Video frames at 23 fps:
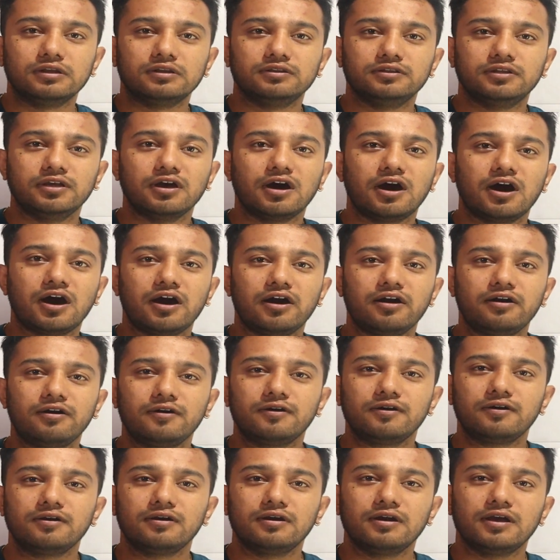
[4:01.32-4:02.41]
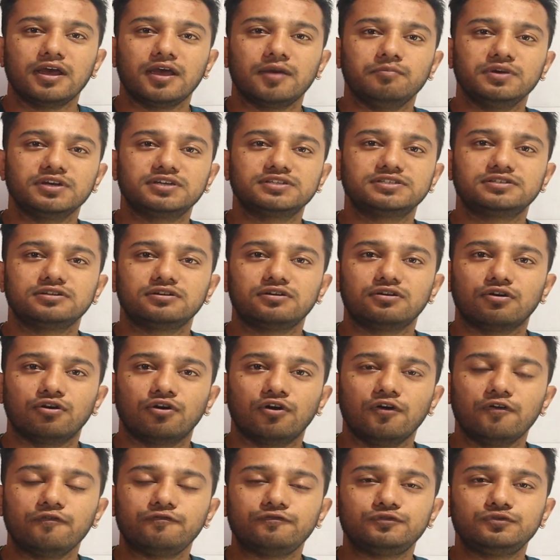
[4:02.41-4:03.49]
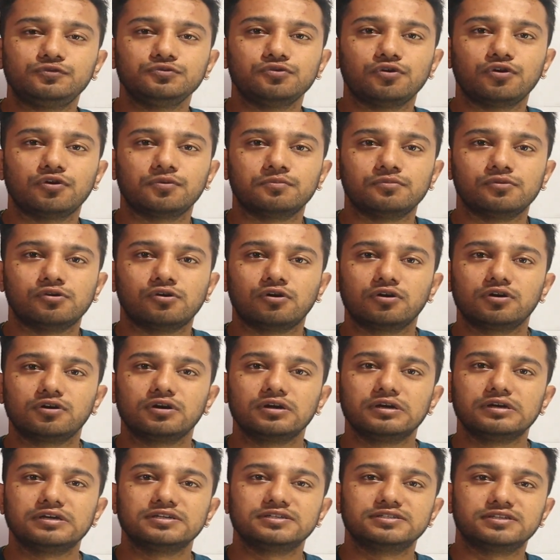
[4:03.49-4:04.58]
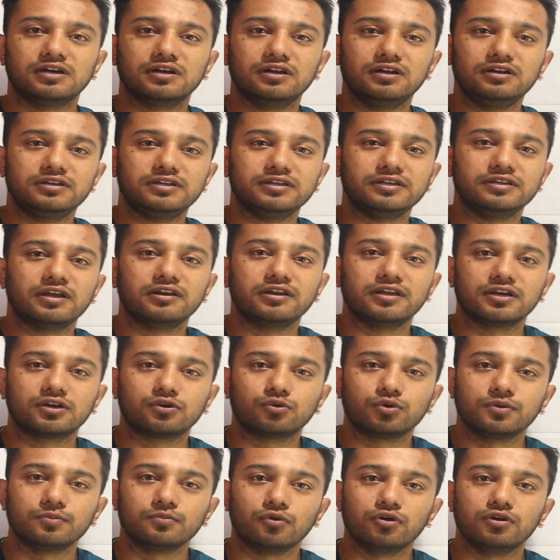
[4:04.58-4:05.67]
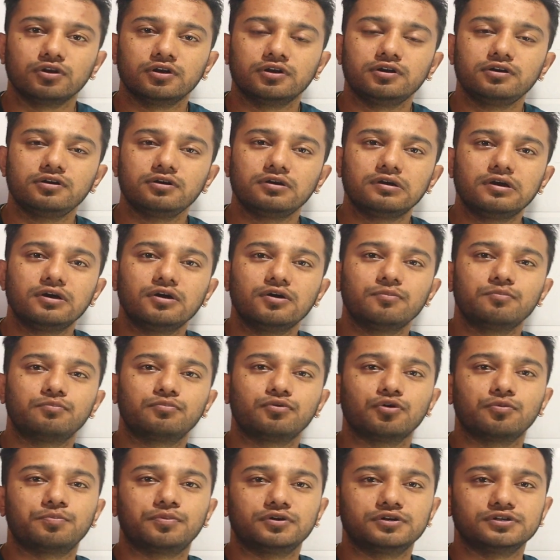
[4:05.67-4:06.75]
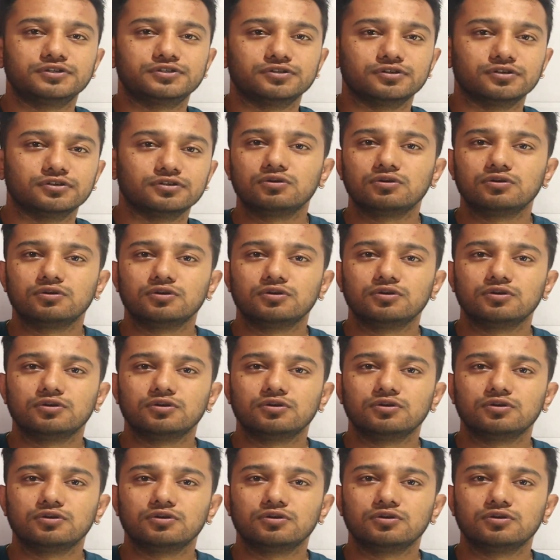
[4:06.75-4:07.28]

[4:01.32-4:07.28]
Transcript: They are a mixture of 2 or more salt in an equimolar proportion.